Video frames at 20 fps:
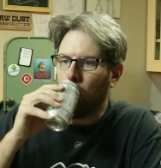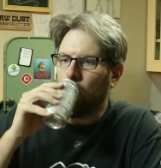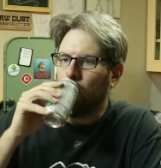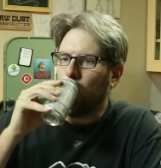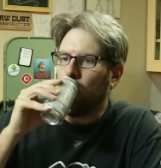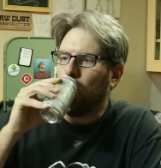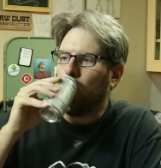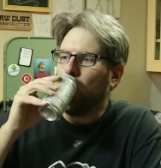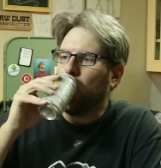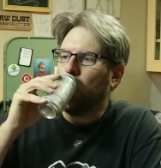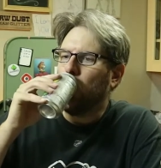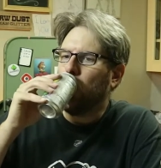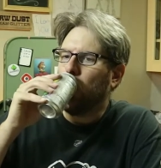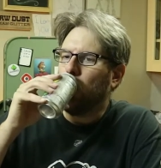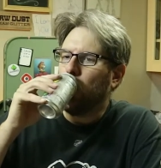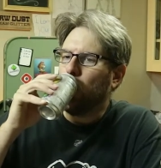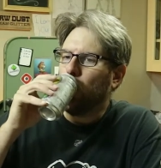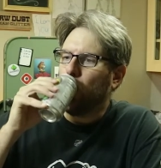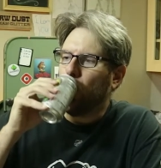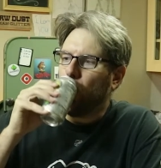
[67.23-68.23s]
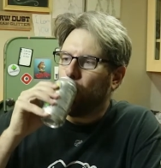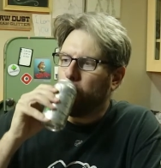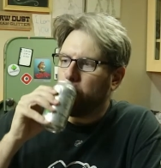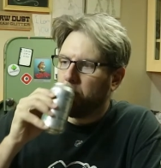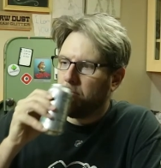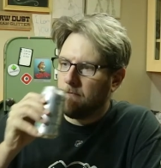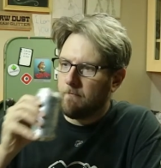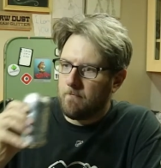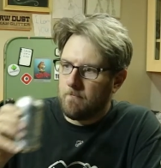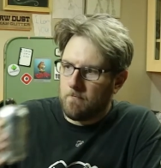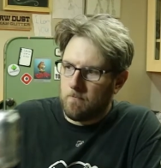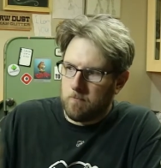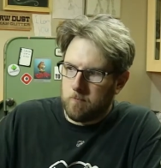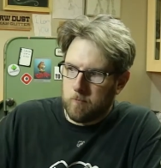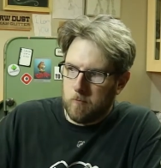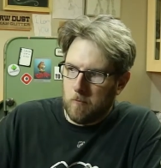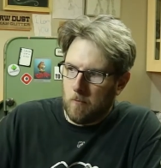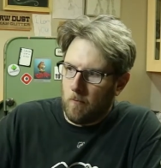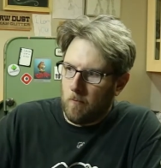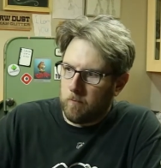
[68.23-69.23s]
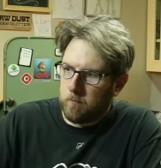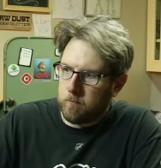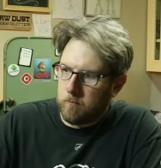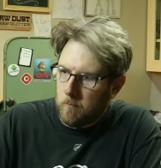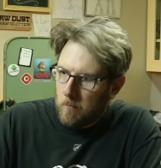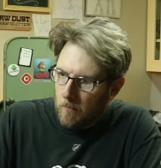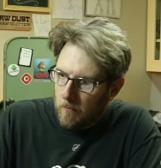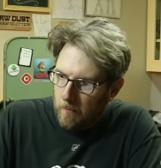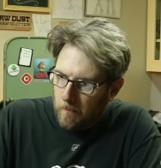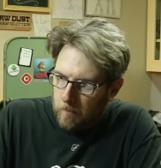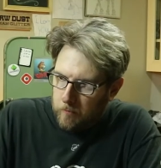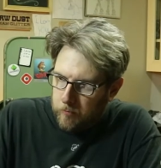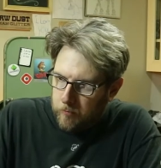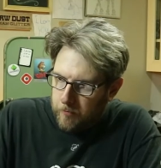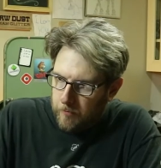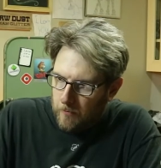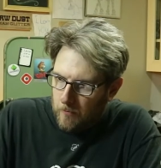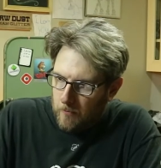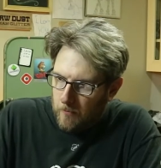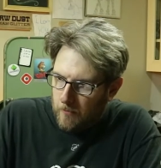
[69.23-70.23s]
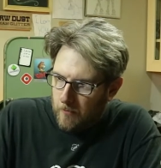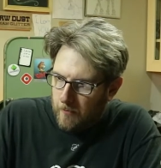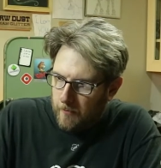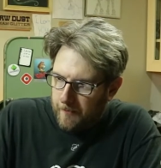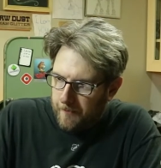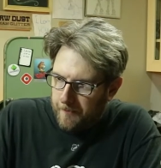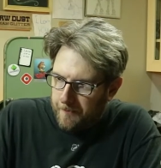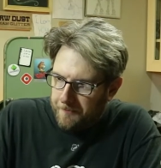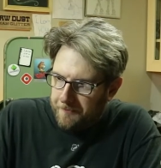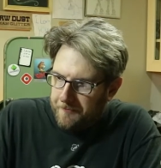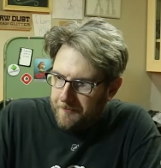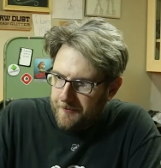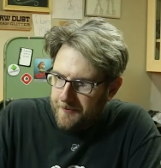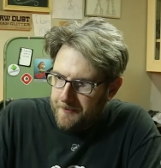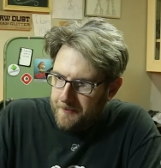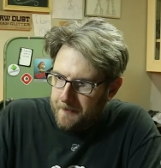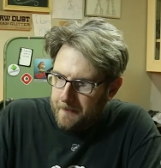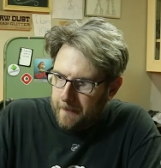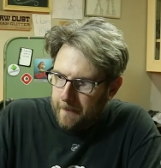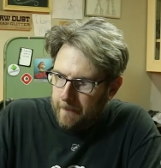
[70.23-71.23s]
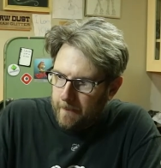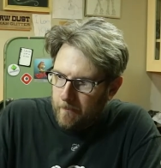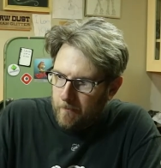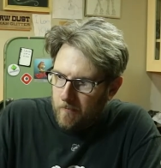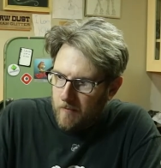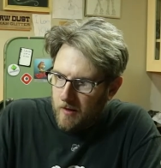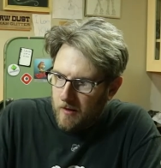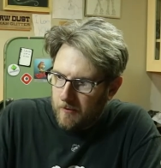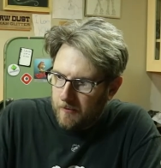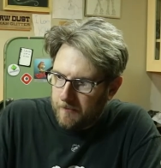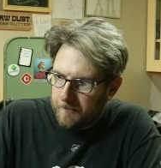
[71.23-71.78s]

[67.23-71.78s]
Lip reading: No one is speaking in this clip.